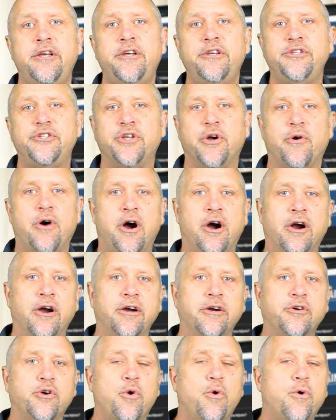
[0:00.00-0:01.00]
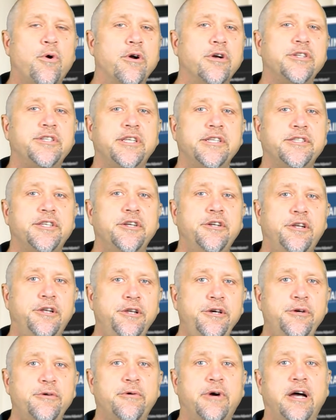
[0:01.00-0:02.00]
So our course is in
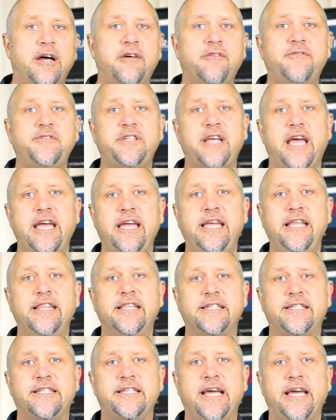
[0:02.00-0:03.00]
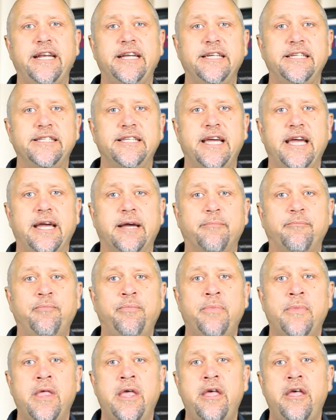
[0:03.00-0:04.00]
lieu of taking the state exam.
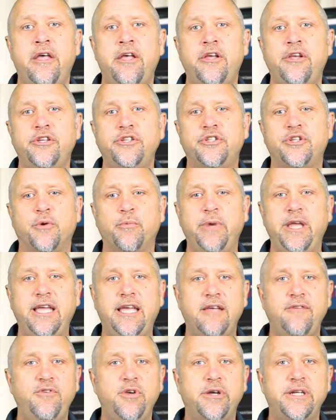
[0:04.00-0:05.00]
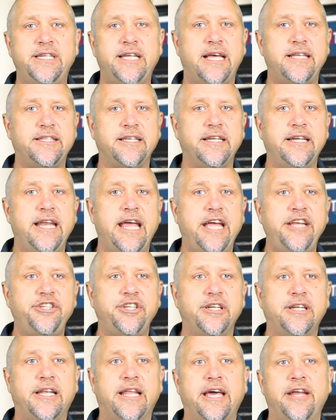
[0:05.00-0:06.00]
So we give you a
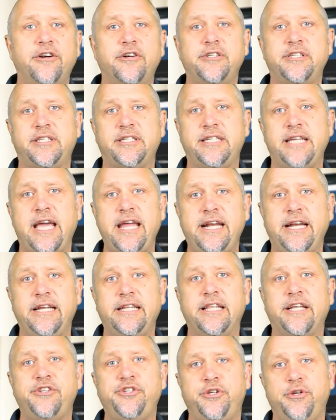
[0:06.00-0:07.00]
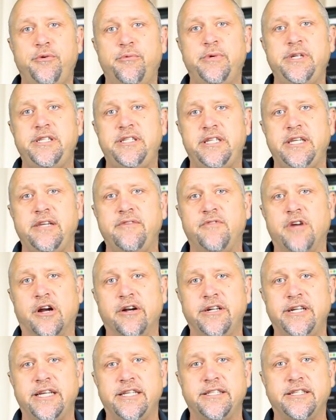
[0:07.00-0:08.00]
designation letter stating that you received
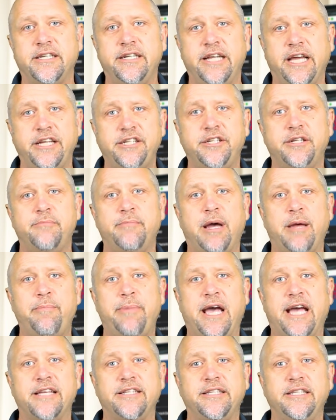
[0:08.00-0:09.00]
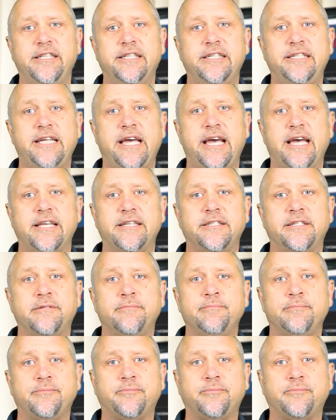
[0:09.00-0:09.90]
our designation by passing the test.